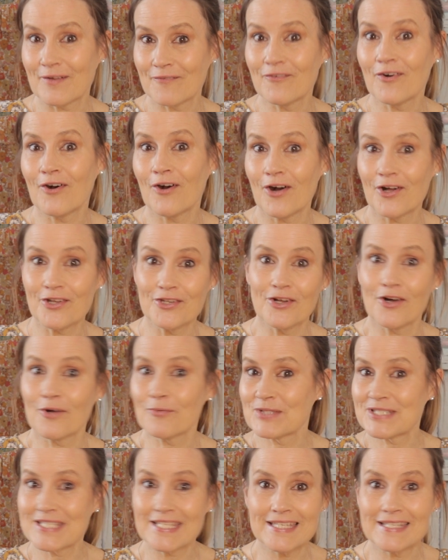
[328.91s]
for your
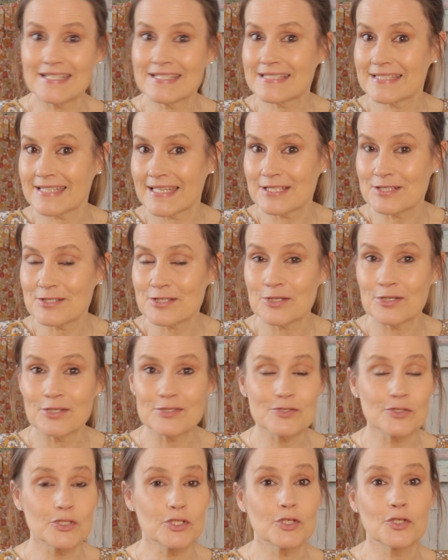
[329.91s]
particular skin tone,
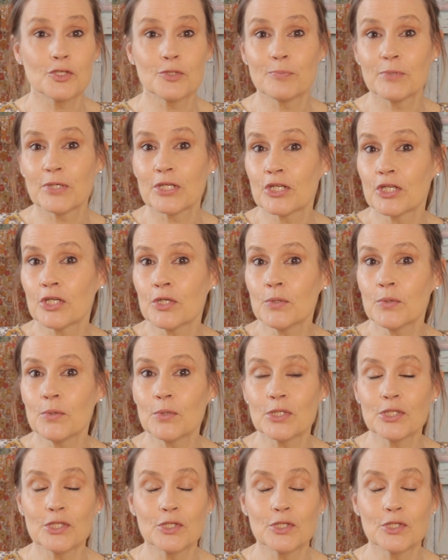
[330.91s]
so you could be cool,